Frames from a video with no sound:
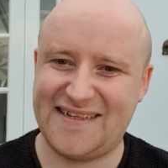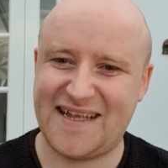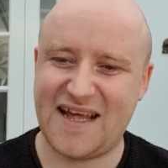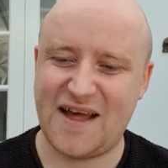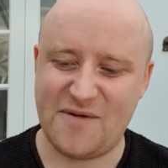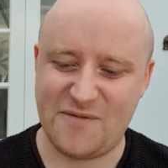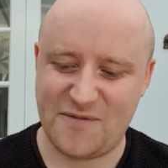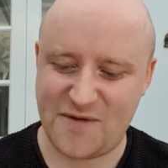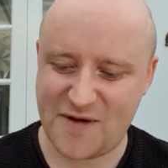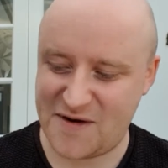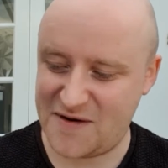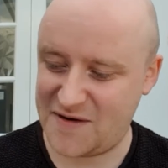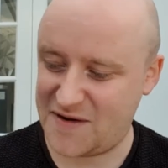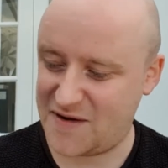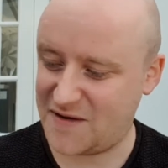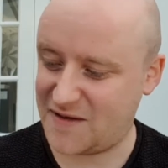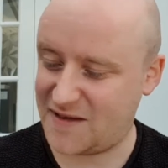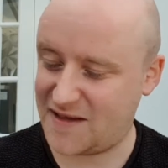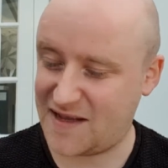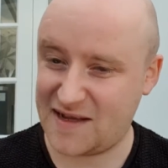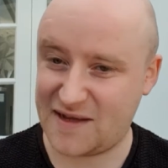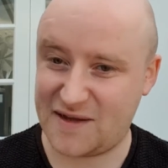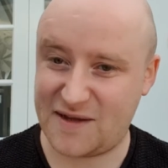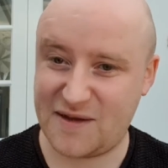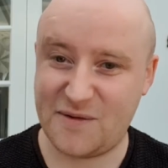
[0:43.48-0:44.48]
I'm very good,
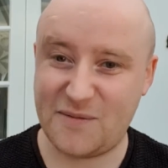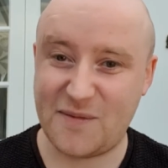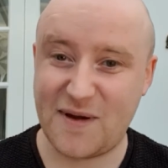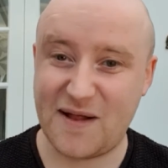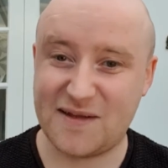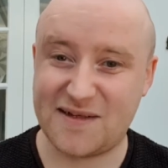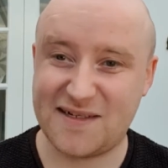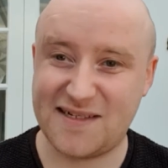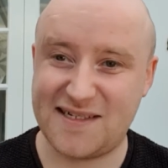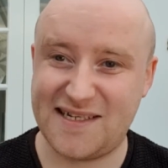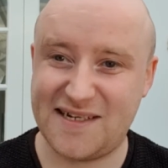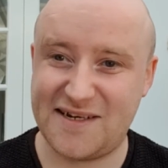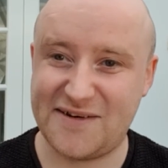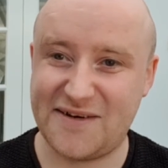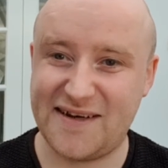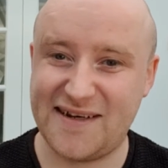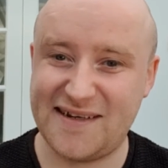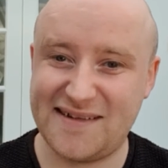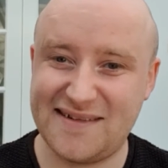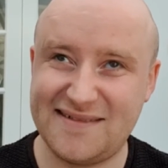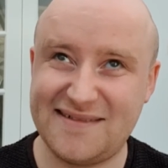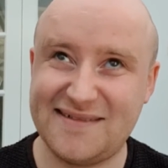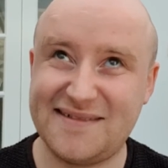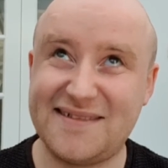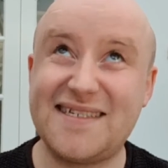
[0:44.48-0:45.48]
thank you. Well, considering
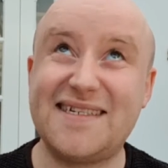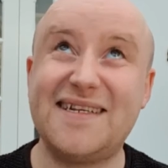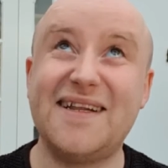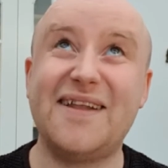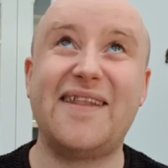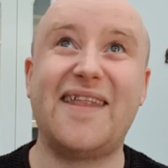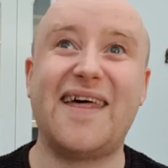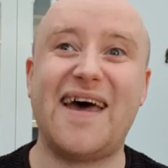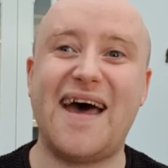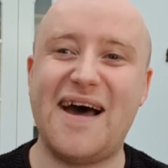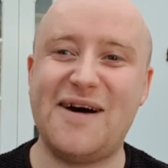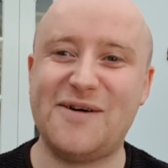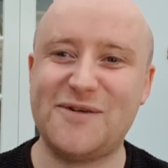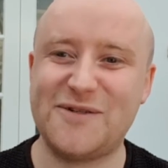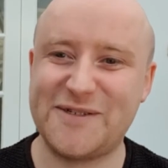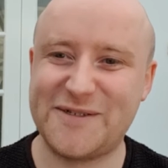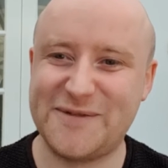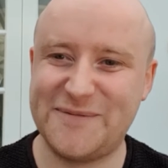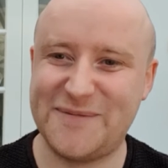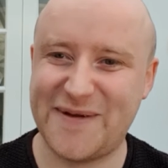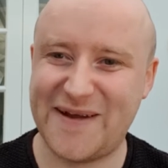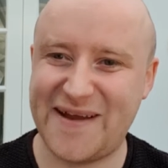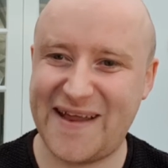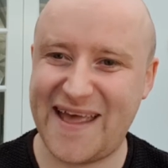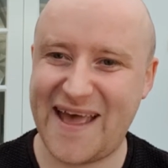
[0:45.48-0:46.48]
still in the house,
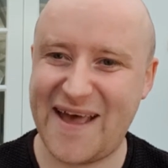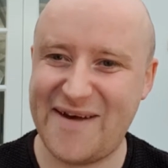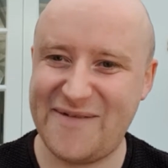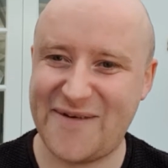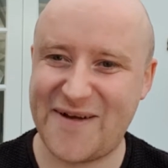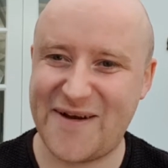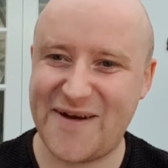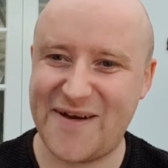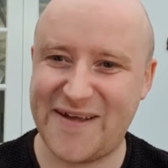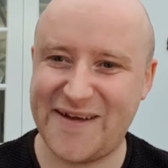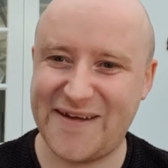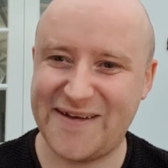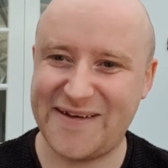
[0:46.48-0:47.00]
but yeah, very good.